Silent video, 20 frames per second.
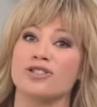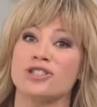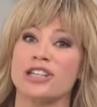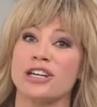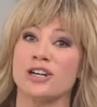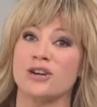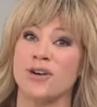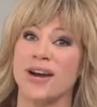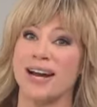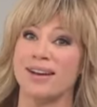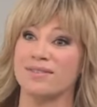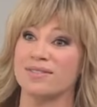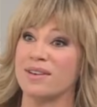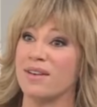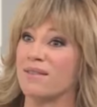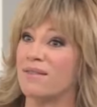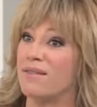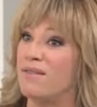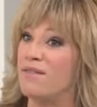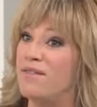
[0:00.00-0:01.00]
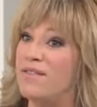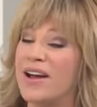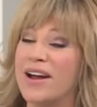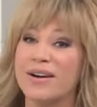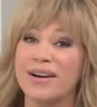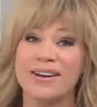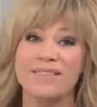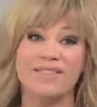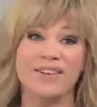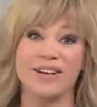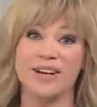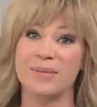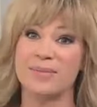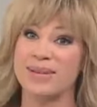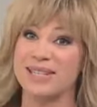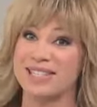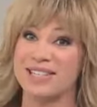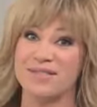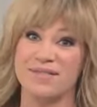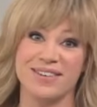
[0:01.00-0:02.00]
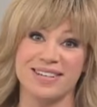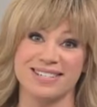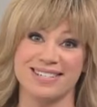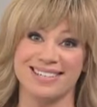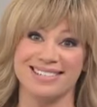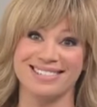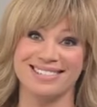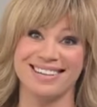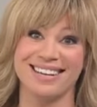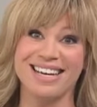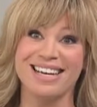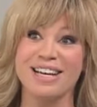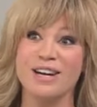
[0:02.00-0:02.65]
Jeannette Graf's very, very busy visit.